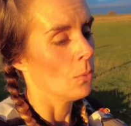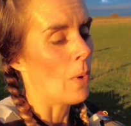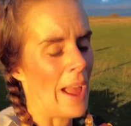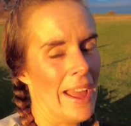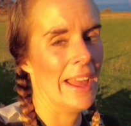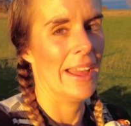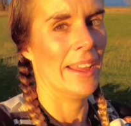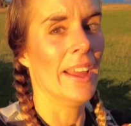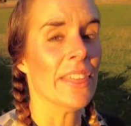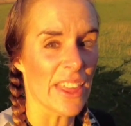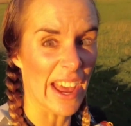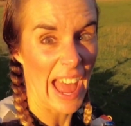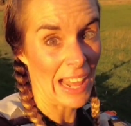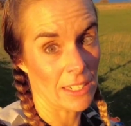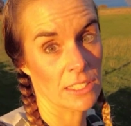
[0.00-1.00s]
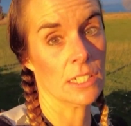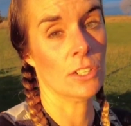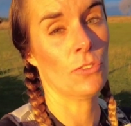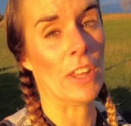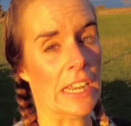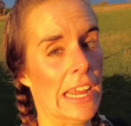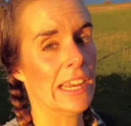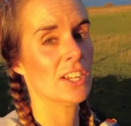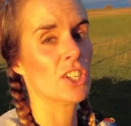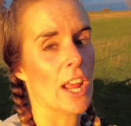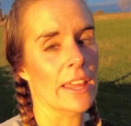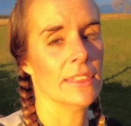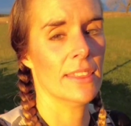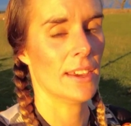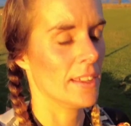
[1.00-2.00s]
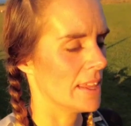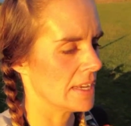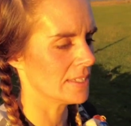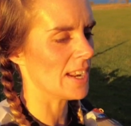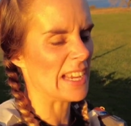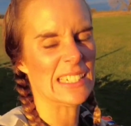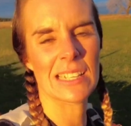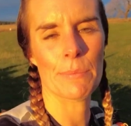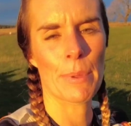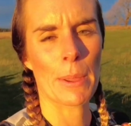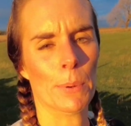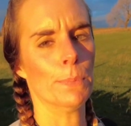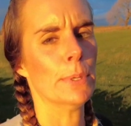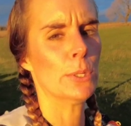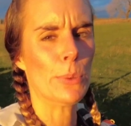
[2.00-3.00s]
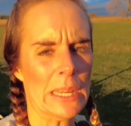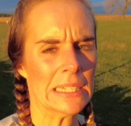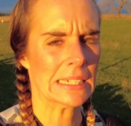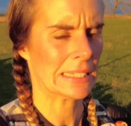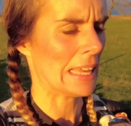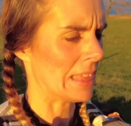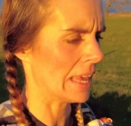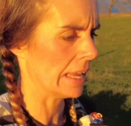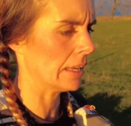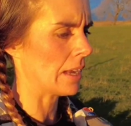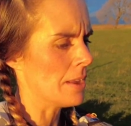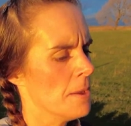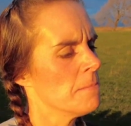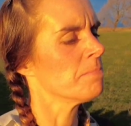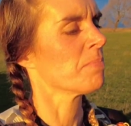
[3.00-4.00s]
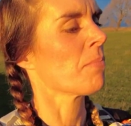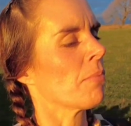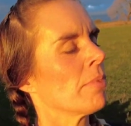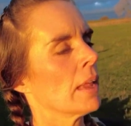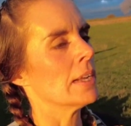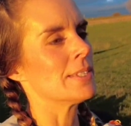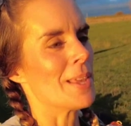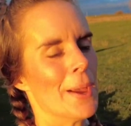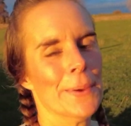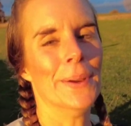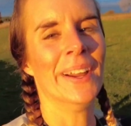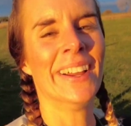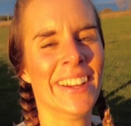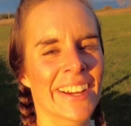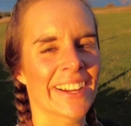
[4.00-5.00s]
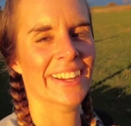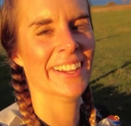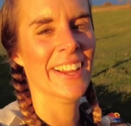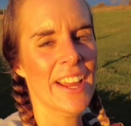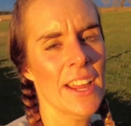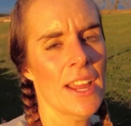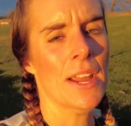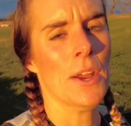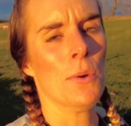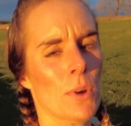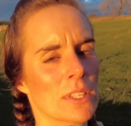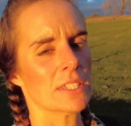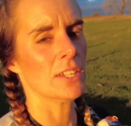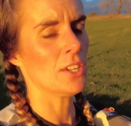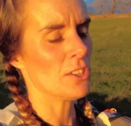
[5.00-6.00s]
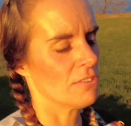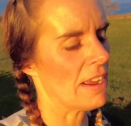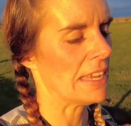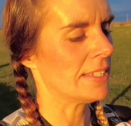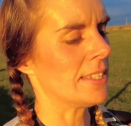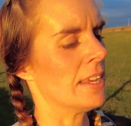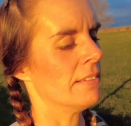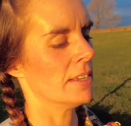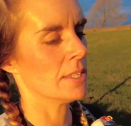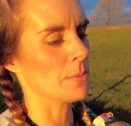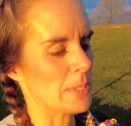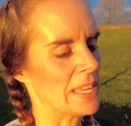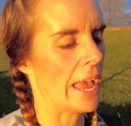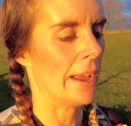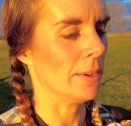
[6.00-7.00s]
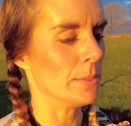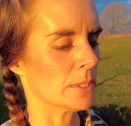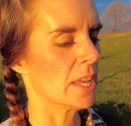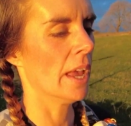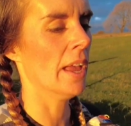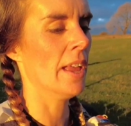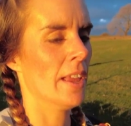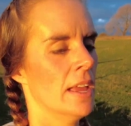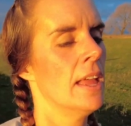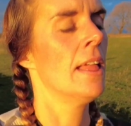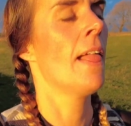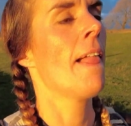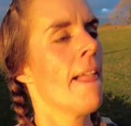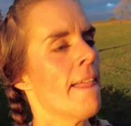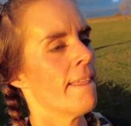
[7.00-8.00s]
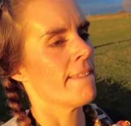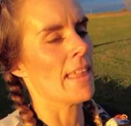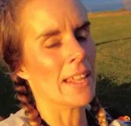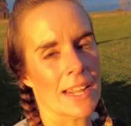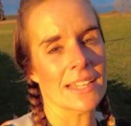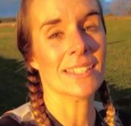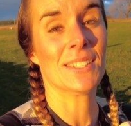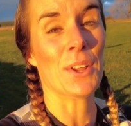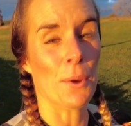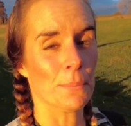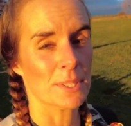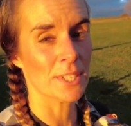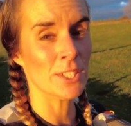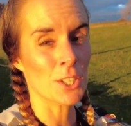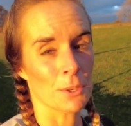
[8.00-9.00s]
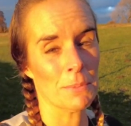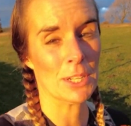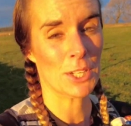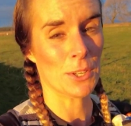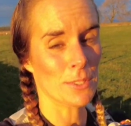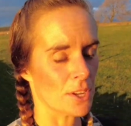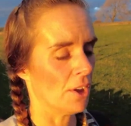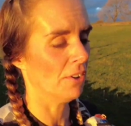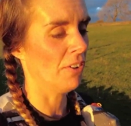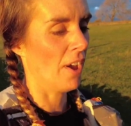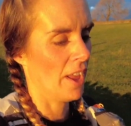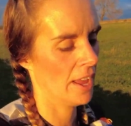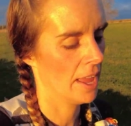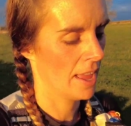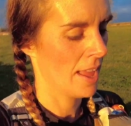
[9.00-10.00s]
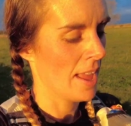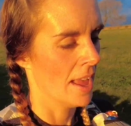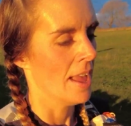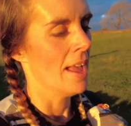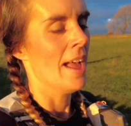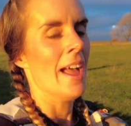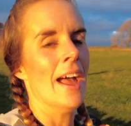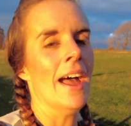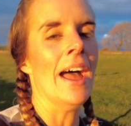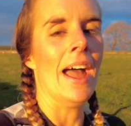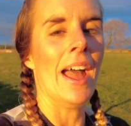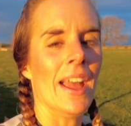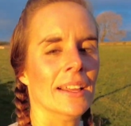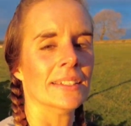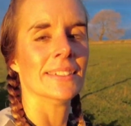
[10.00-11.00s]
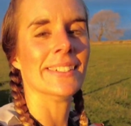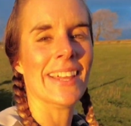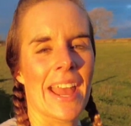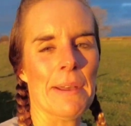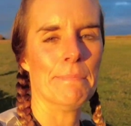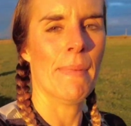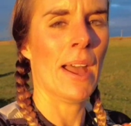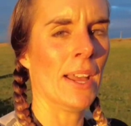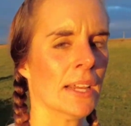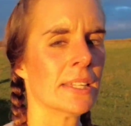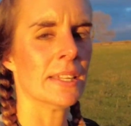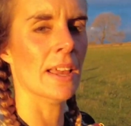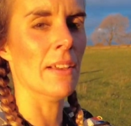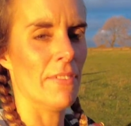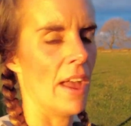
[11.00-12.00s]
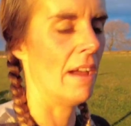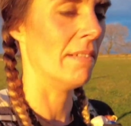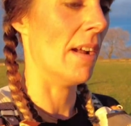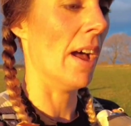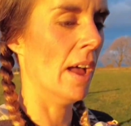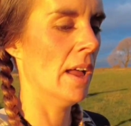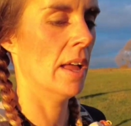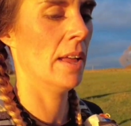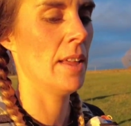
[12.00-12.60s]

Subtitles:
that Helen had finished and that there's 19 people between us, I think. So once I knew the race series was out, then I stopped and took my shoes off. And yeah, massive error.